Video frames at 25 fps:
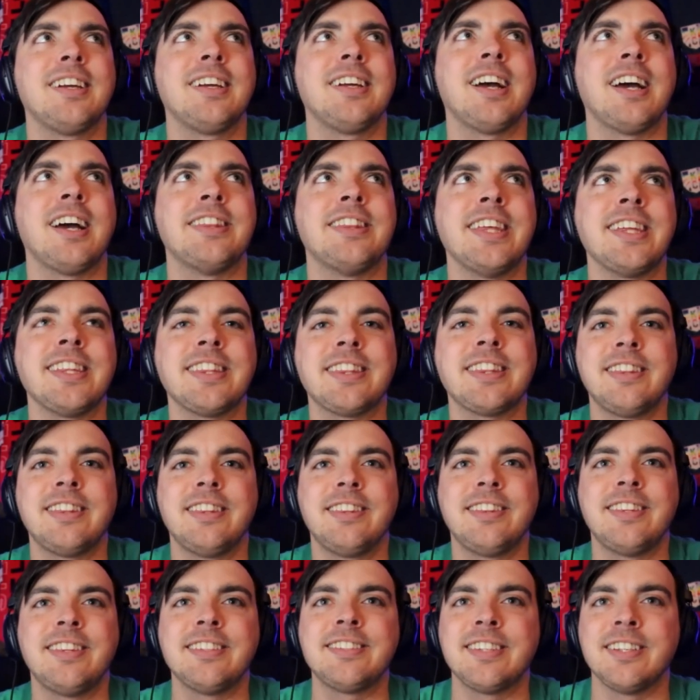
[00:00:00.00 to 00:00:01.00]
I think
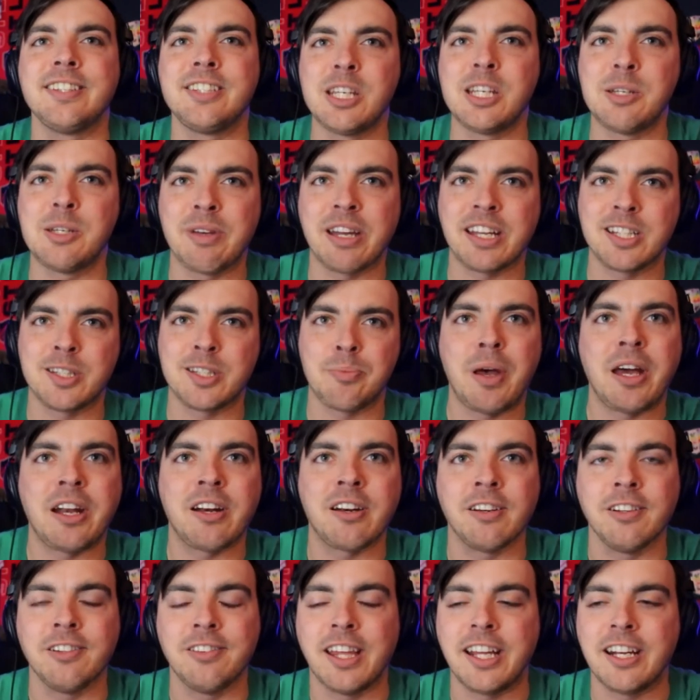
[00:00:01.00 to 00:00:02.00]
this is a team that gets
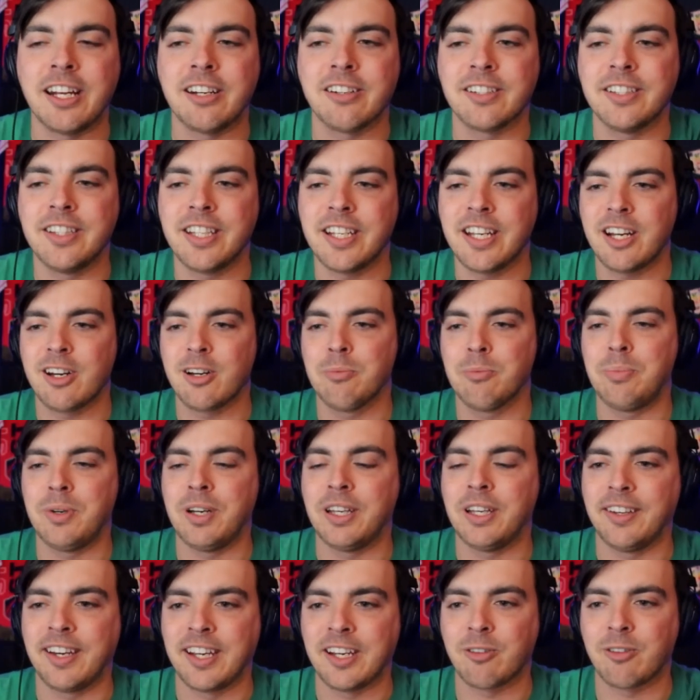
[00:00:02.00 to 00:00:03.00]
better later in the year,
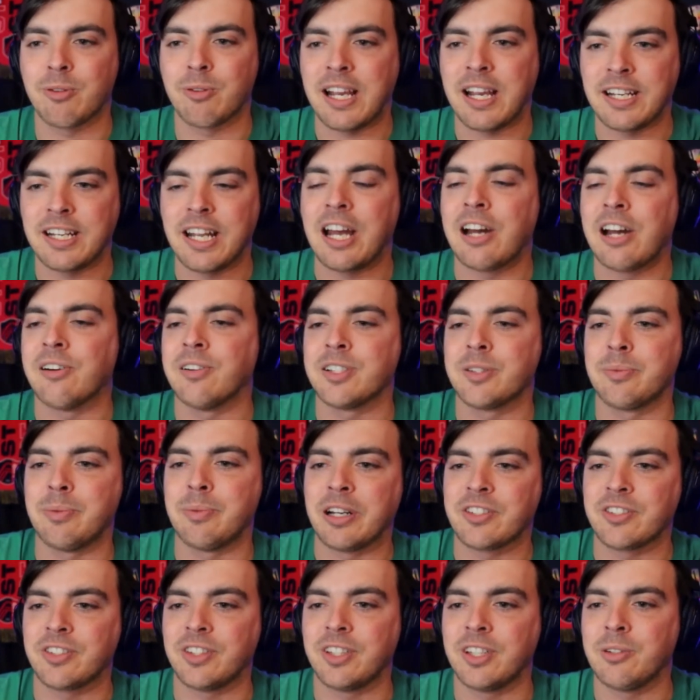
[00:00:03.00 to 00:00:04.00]
but like right mm. now,
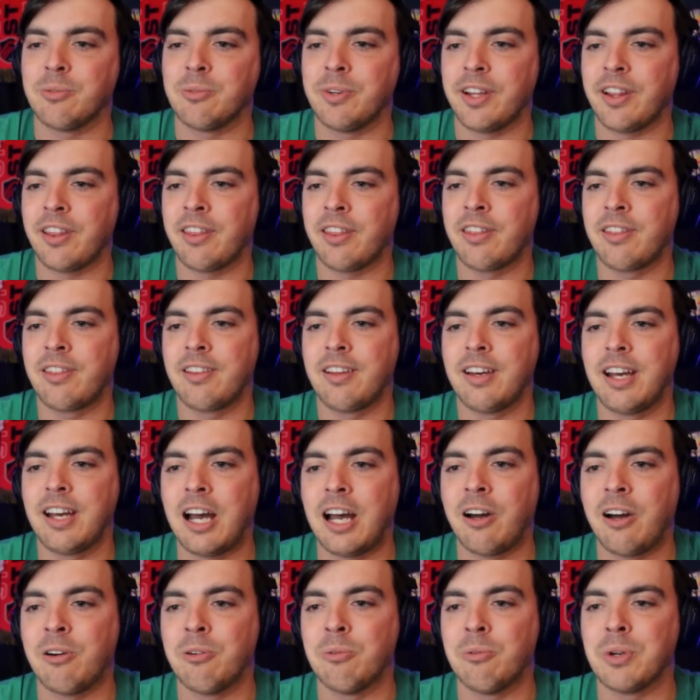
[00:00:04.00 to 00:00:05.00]
especially with
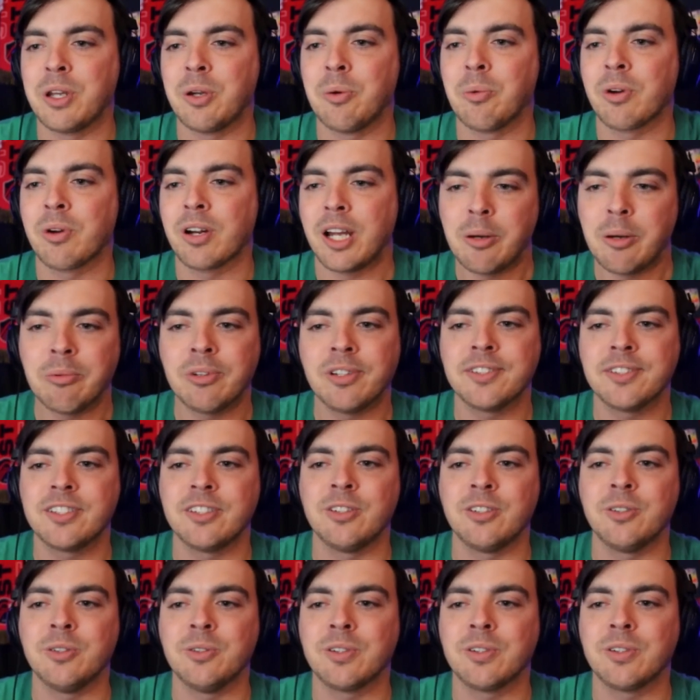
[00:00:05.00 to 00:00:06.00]
how we were able
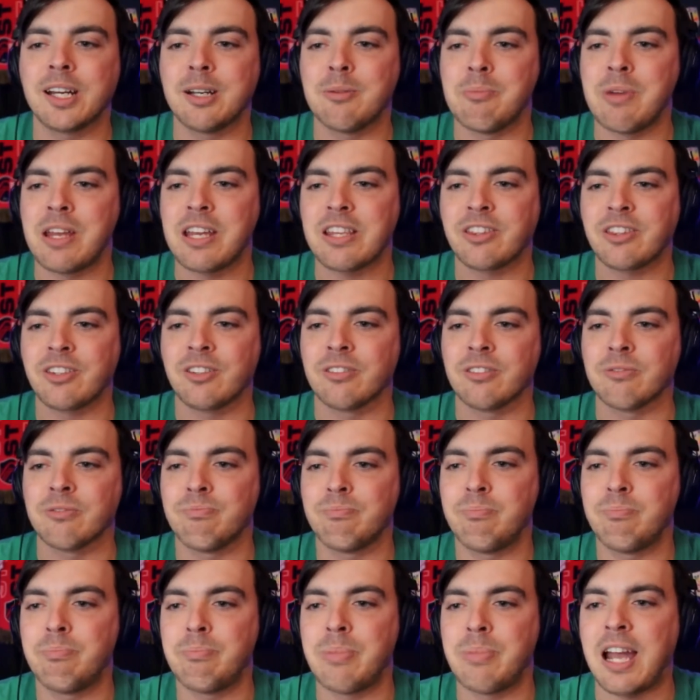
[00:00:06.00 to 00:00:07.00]
to kind of make their
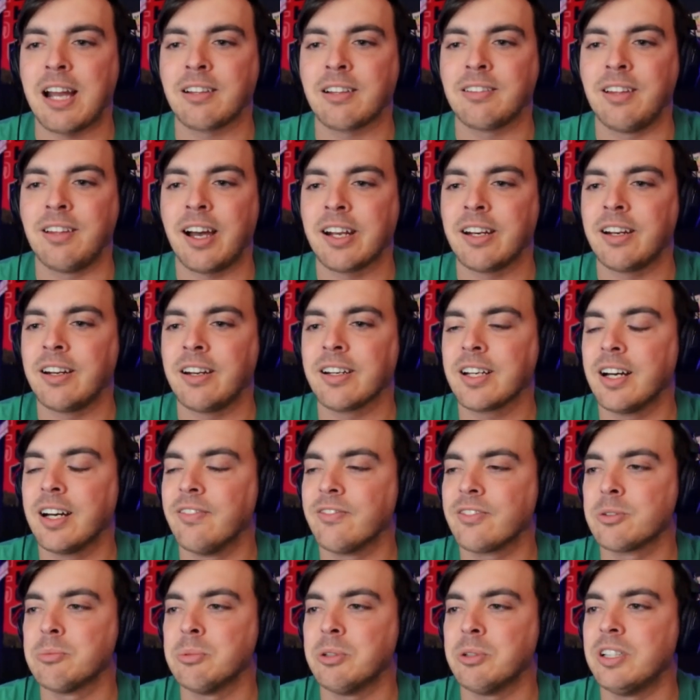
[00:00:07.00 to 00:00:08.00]
back line
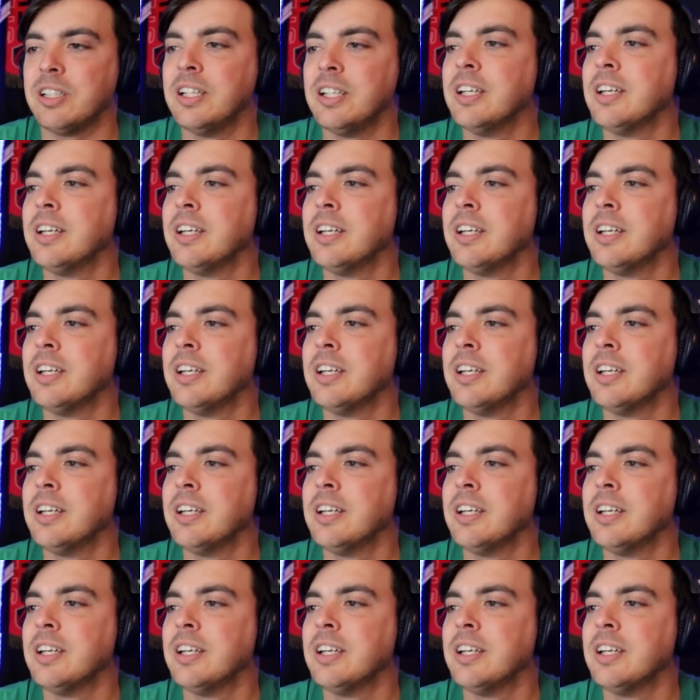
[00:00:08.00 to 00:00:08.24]
uncomfortable.